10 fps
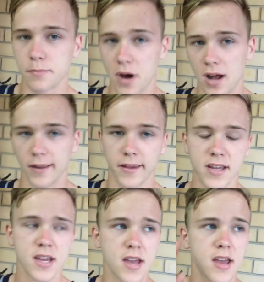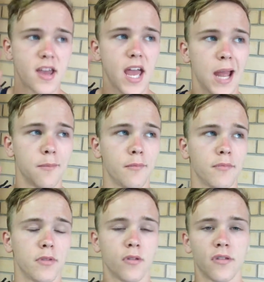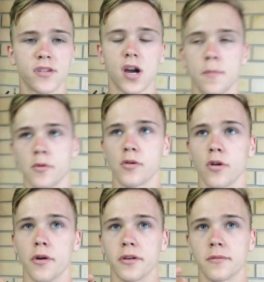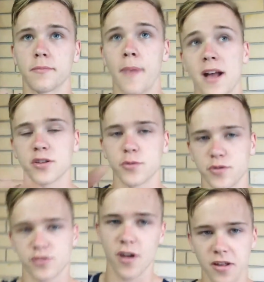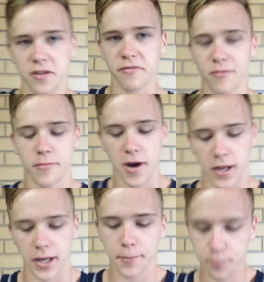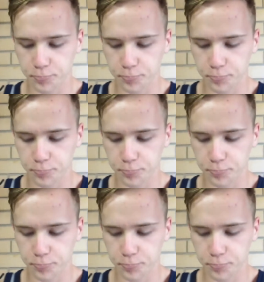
Bali, and the time we were going back to Australia from Bali.